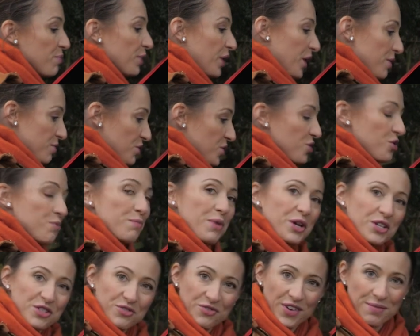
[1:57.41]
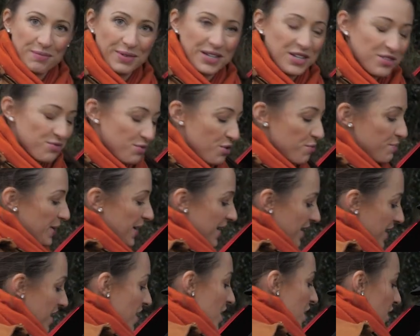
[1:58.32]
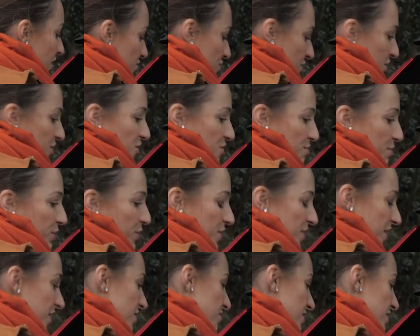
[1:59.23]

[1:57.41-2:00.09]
but I'm sure most families will be transporting